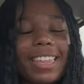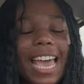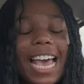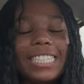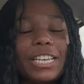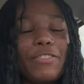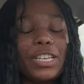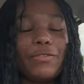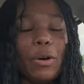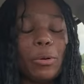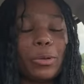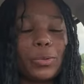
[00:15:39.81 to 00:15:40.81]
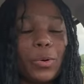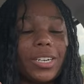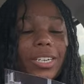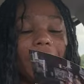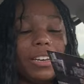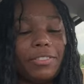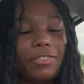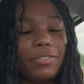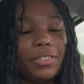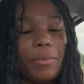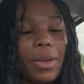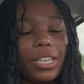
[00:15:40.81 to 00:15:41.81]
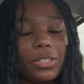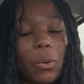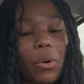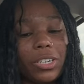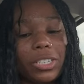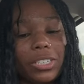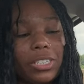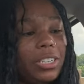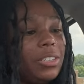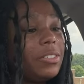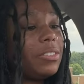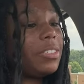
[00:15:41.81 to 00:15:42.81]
As if his vocals weren't enough. The man's gorgeous too.